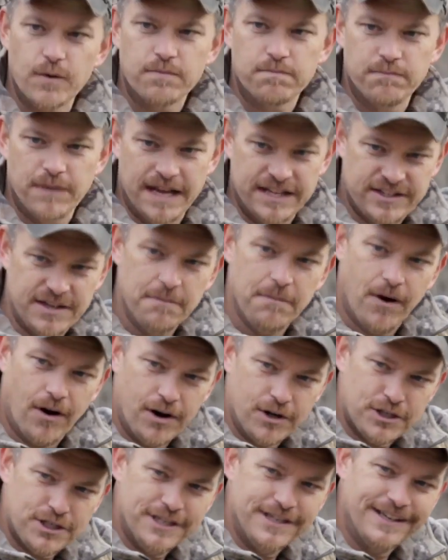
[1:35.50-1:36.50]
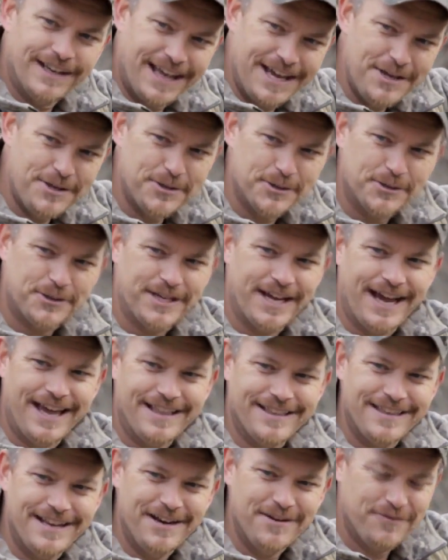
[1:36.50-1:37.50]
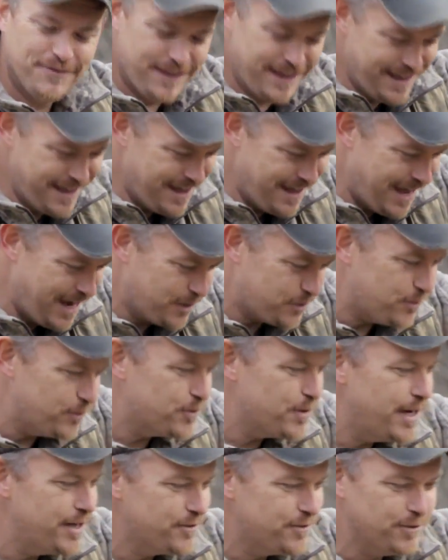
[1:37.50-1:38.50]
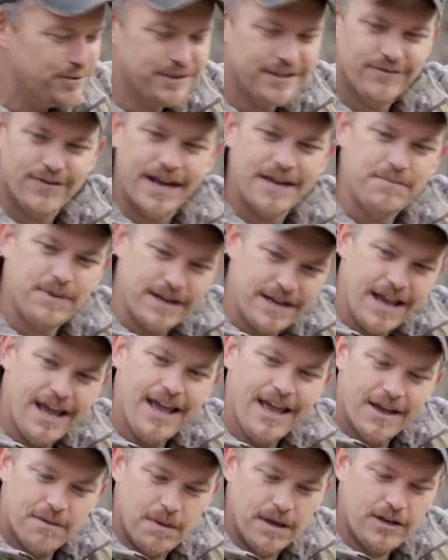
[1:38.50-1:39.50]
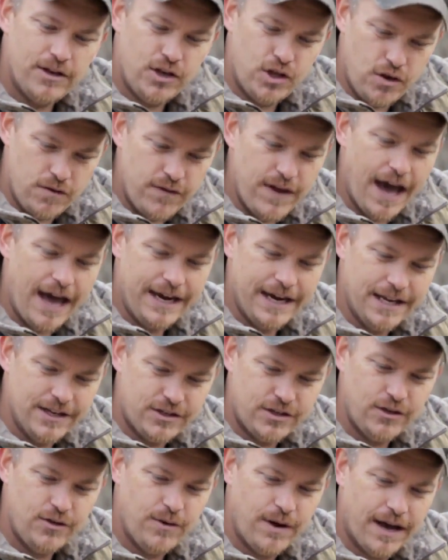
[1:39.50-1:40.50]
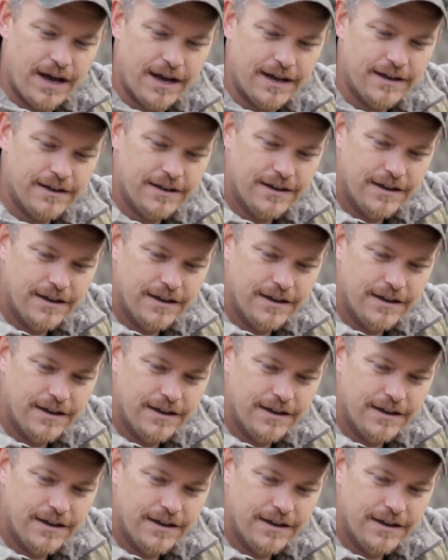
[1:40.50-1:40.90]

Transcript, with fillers: For It's a Martian laser sight that if the uh, extraterrestrials invade. But but you've gotten into uh,